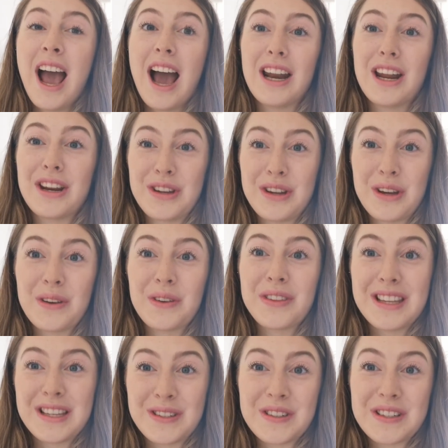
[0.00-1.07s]
and I knew
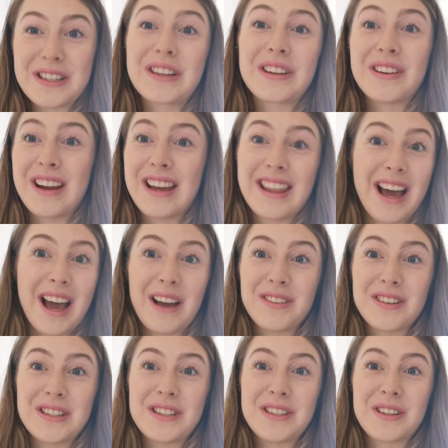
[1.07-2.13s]
this was the career that I
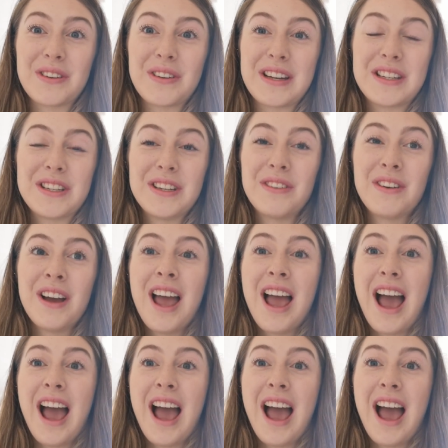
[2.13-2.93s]
wanted to go into.